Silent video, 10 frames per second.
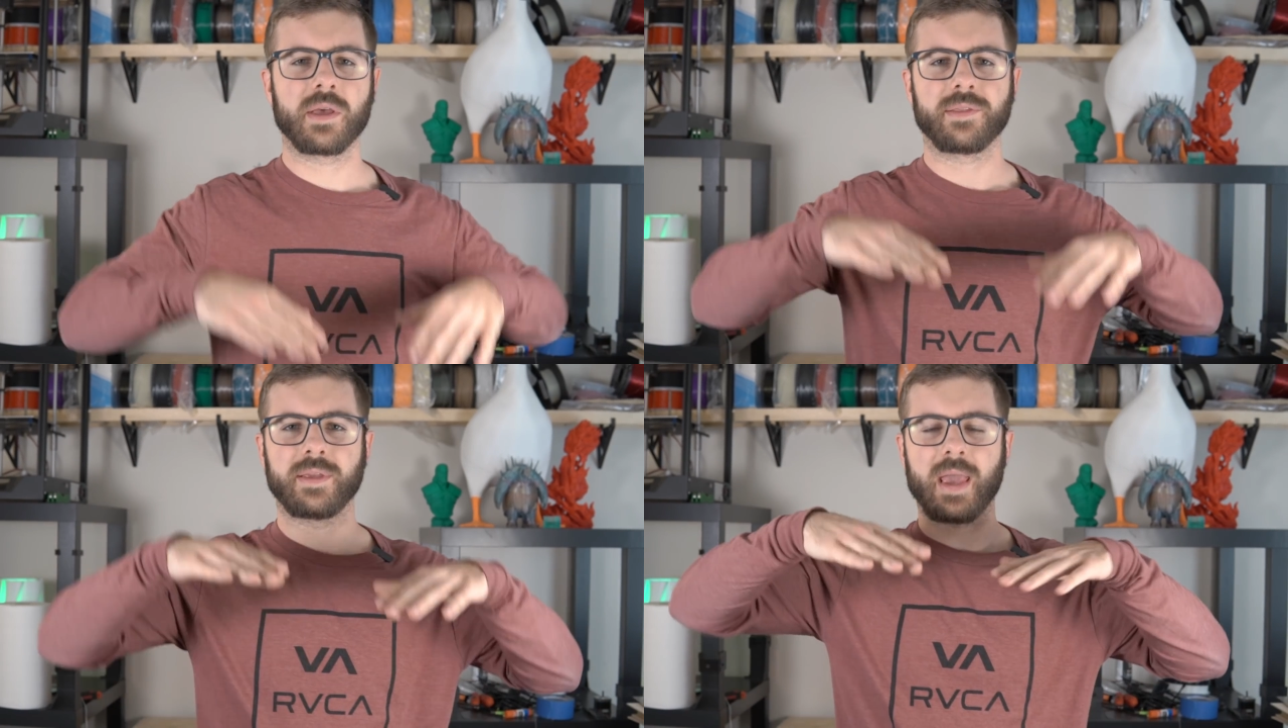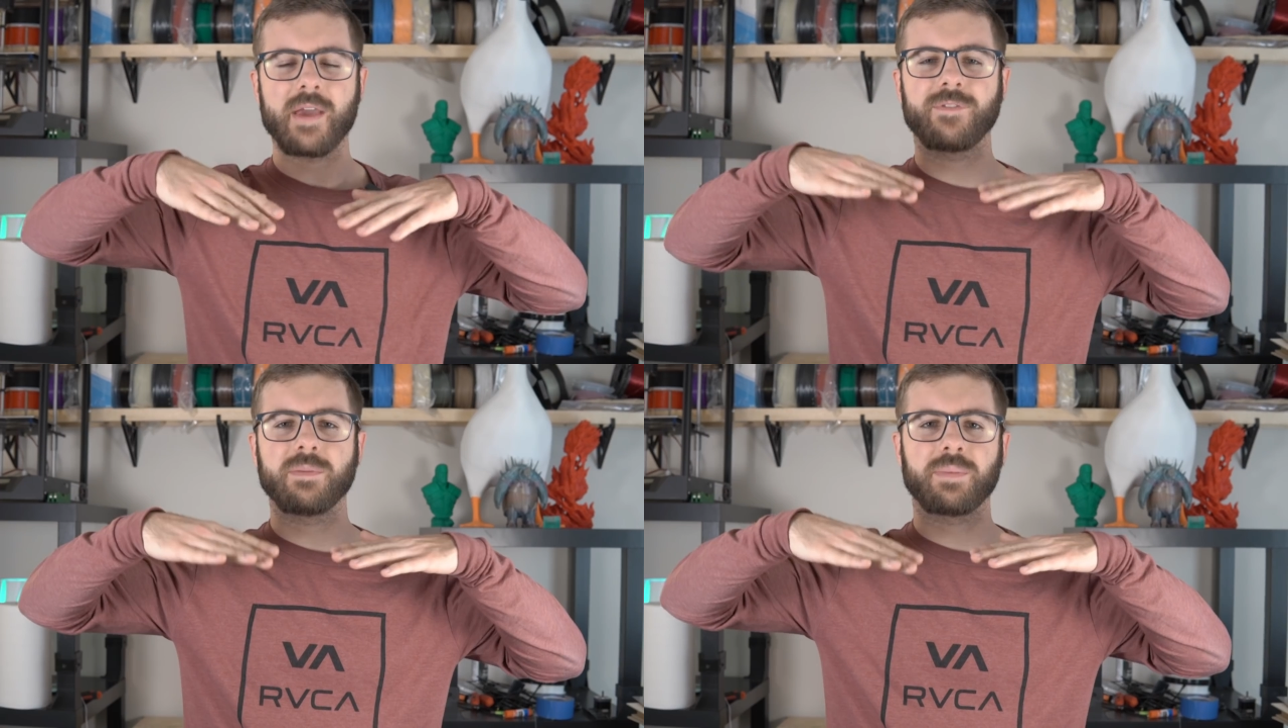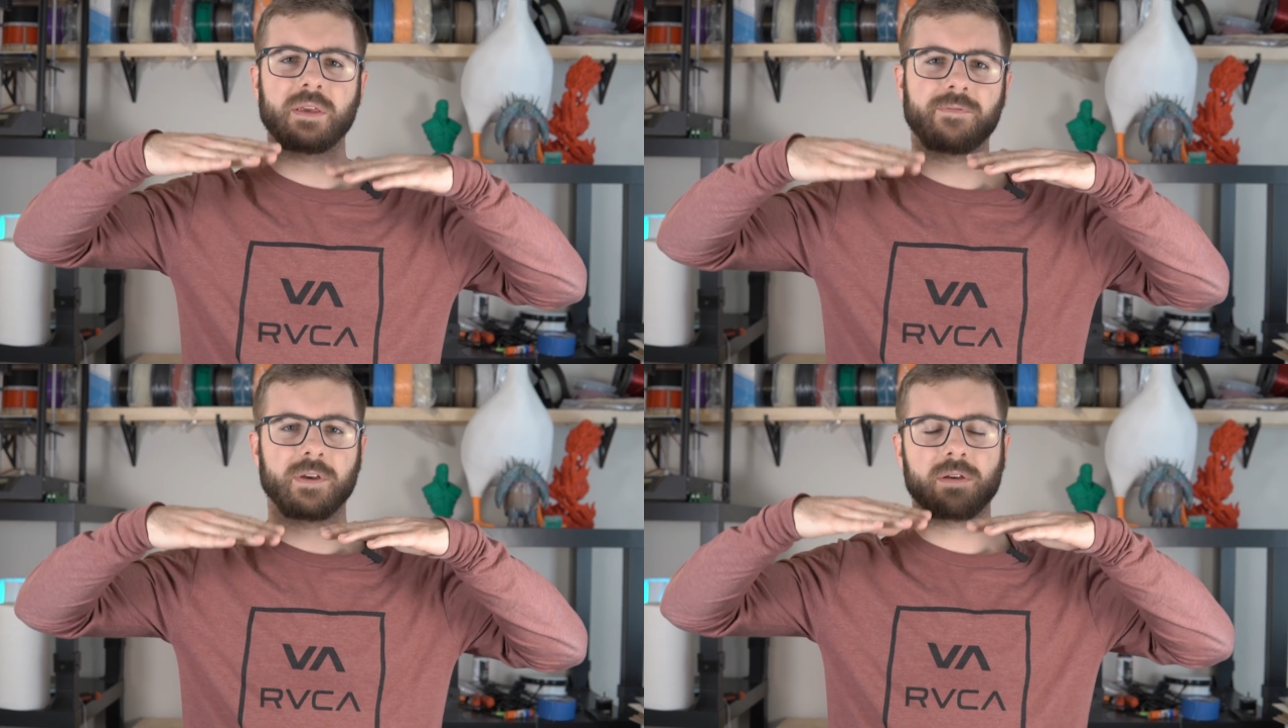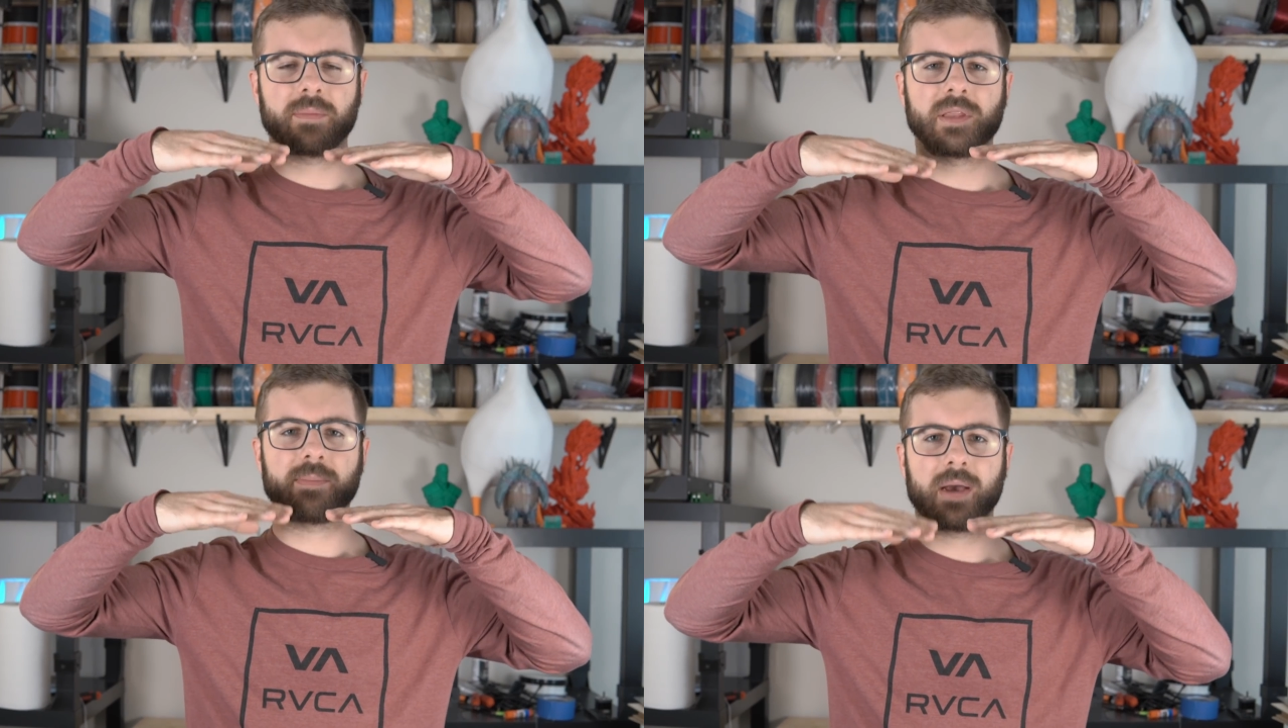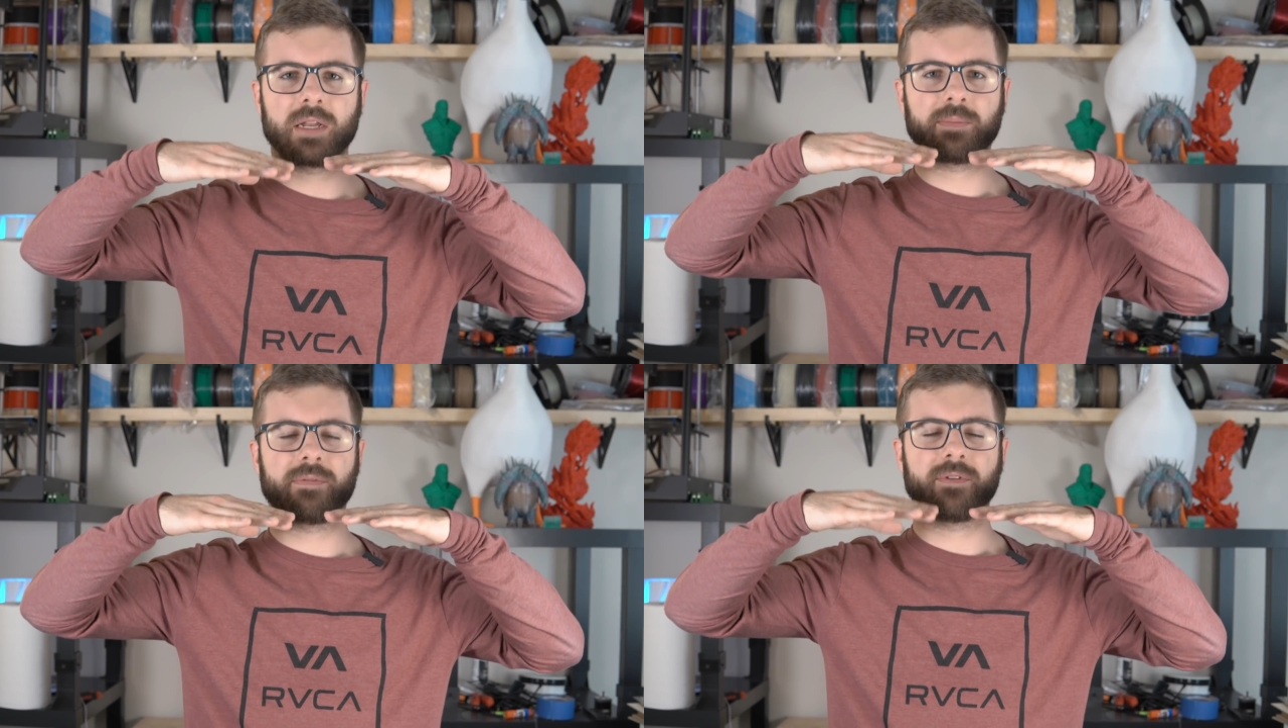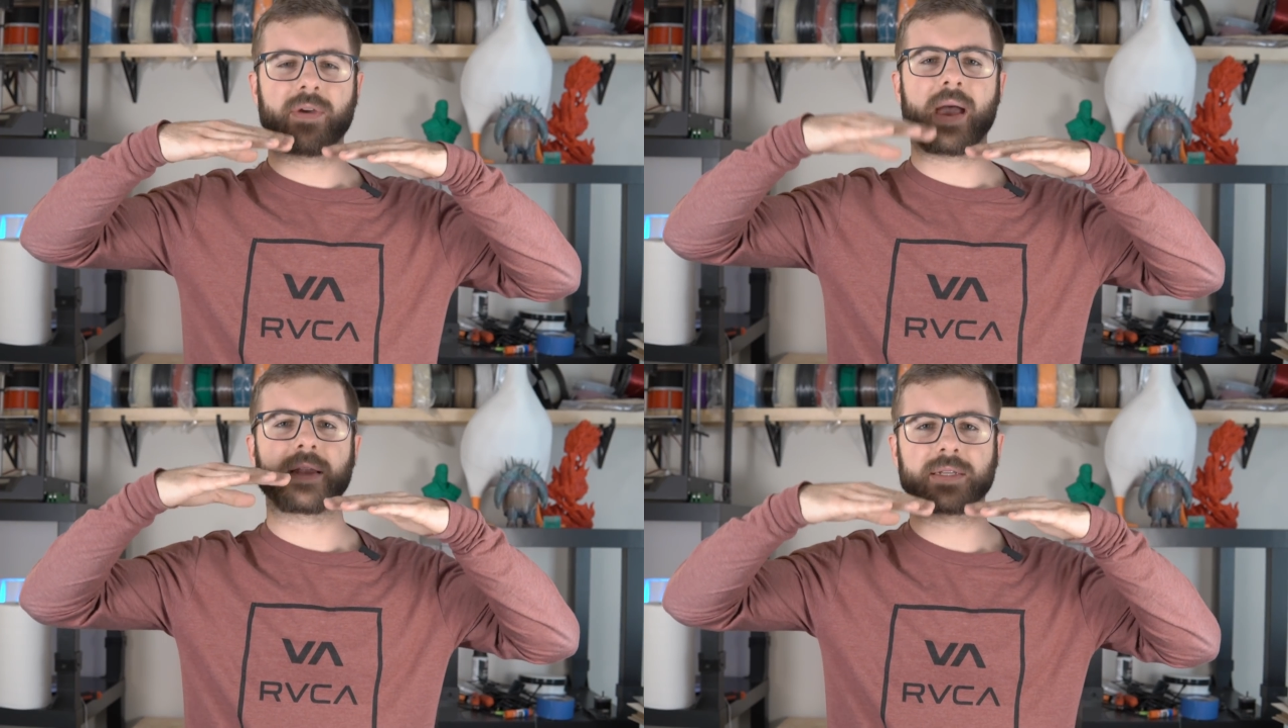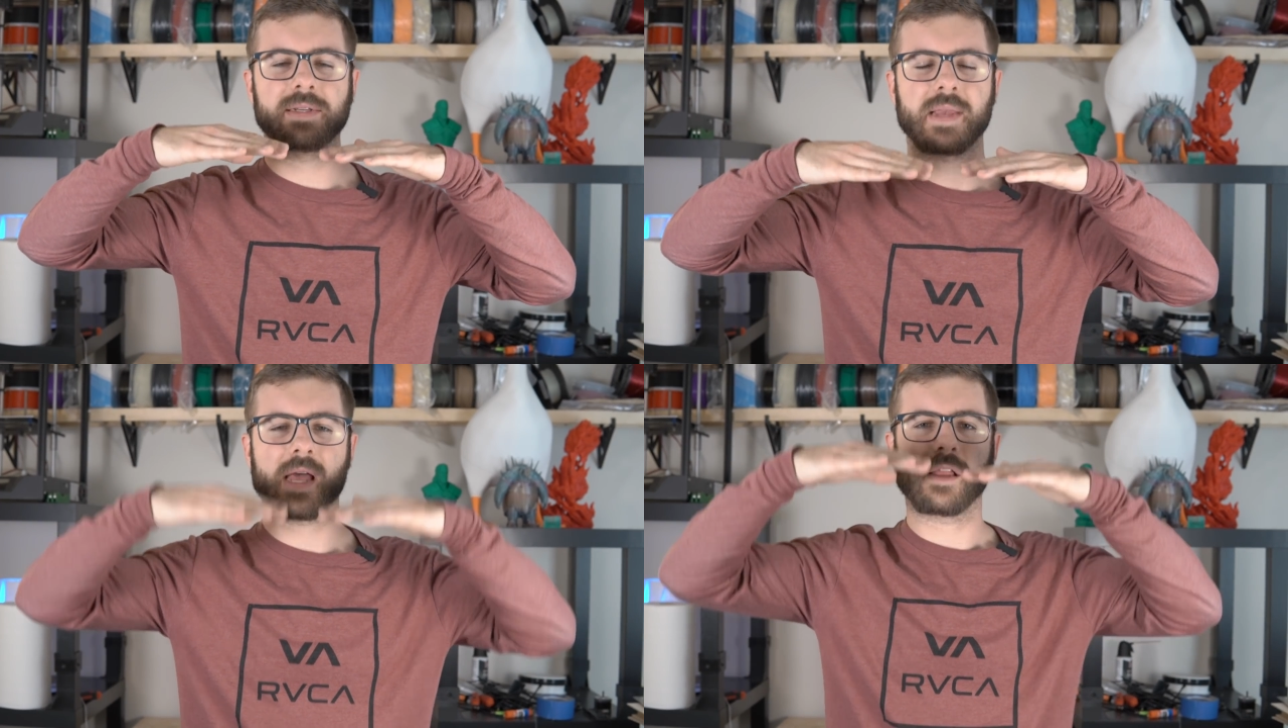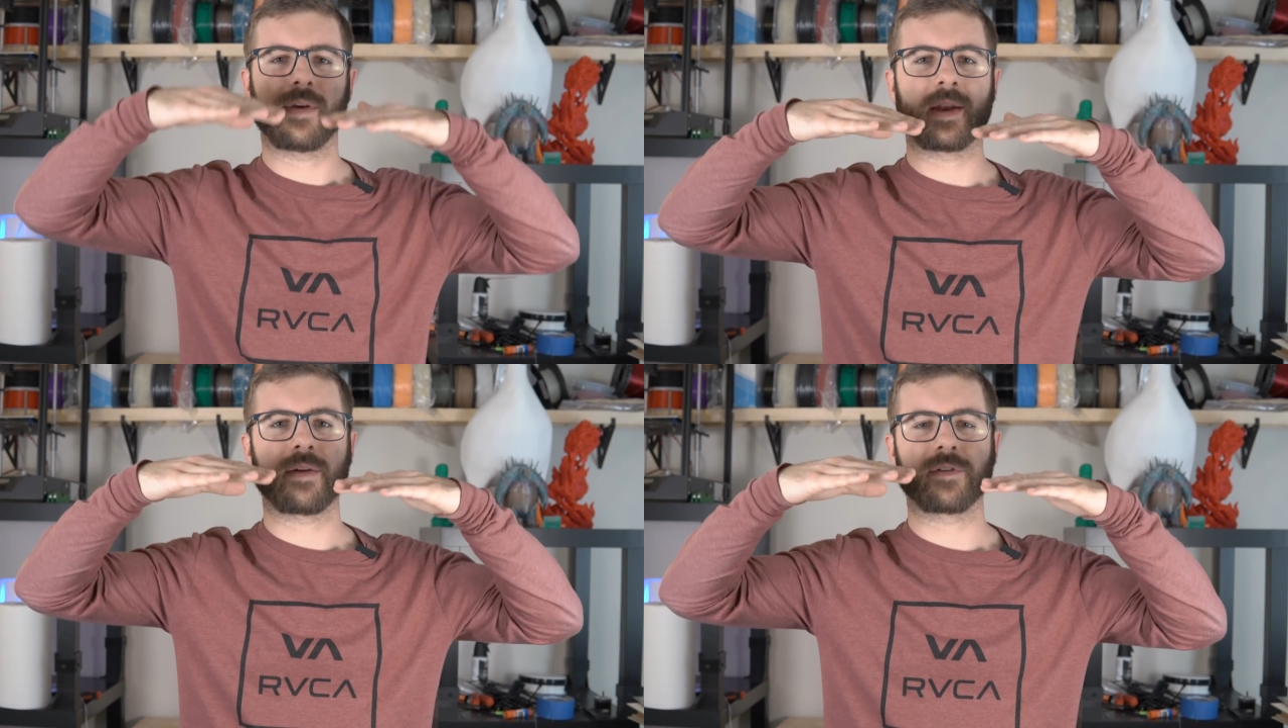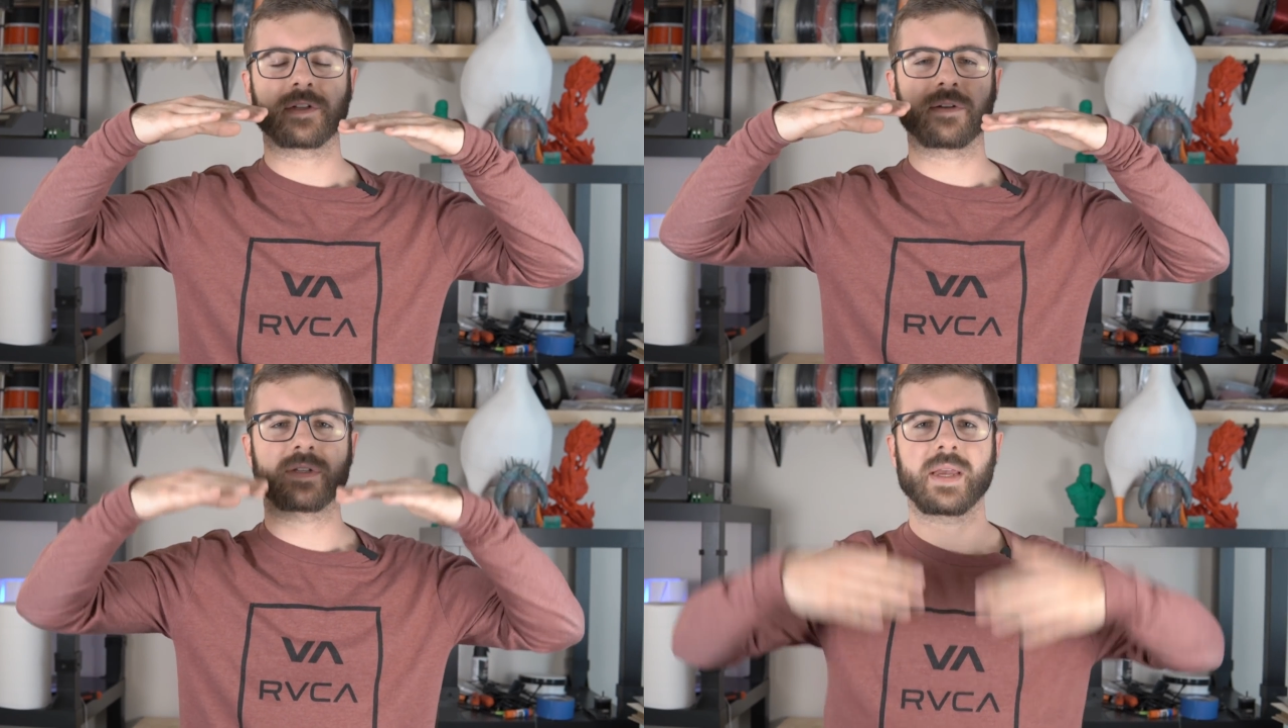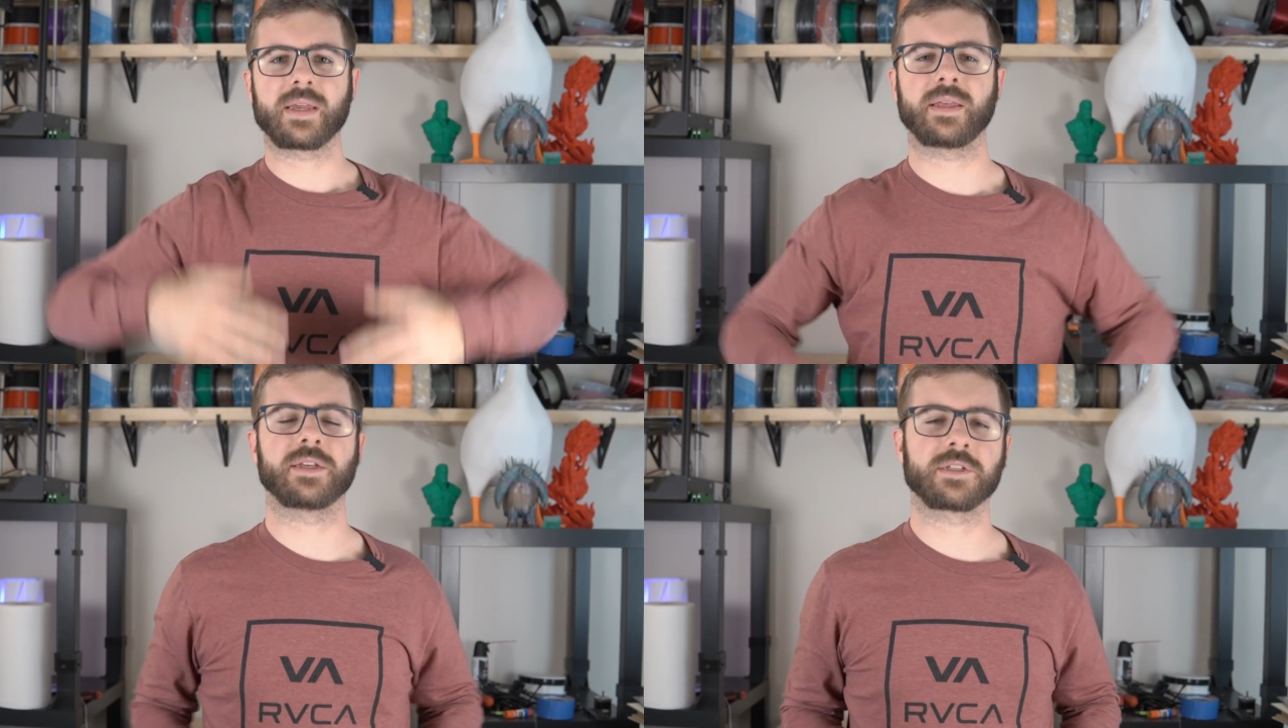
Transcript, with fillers: the FEP film on the bottom of the vat is elevated ever so slightly.